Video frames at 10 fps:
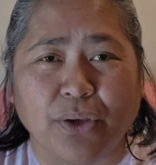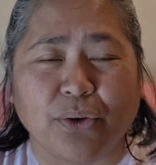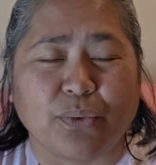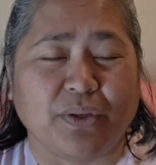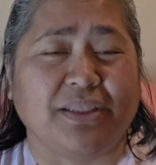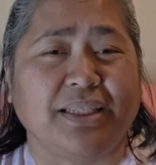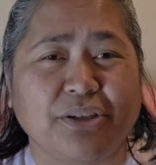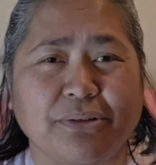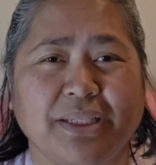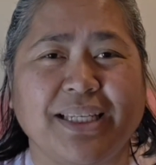where
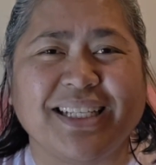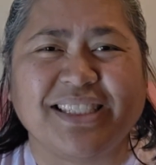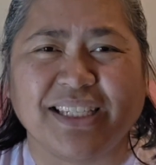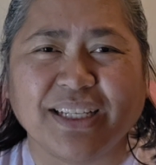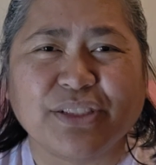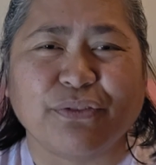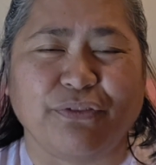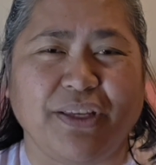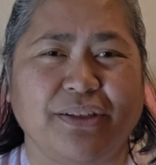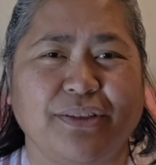literally it does
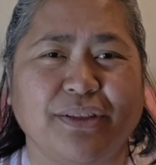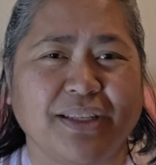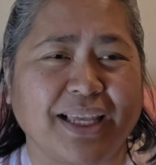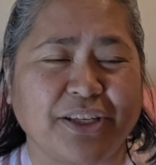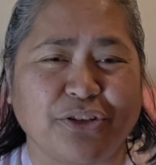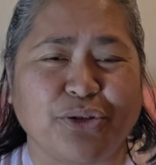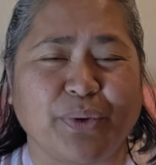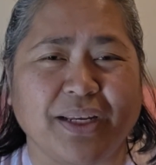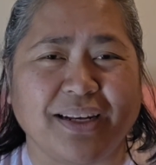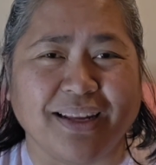feel like you're
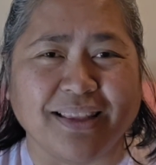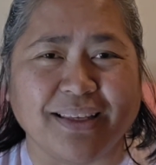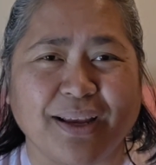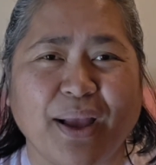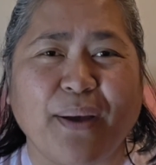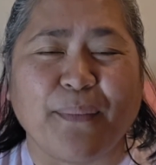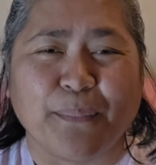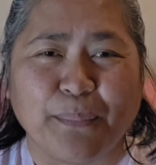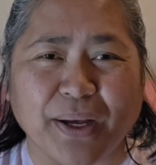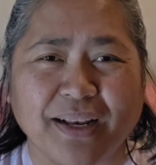doing nothing
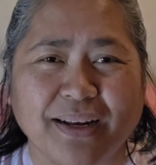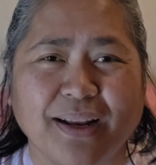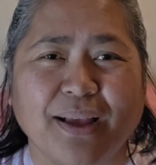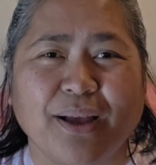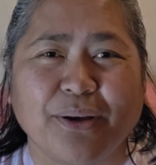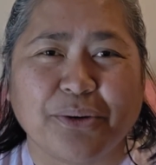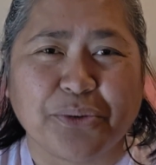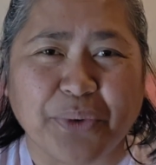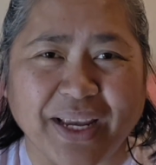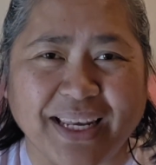but
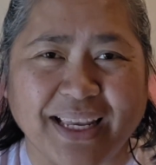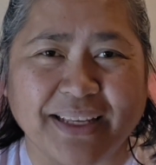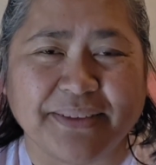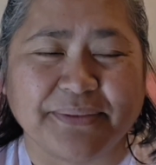waiting.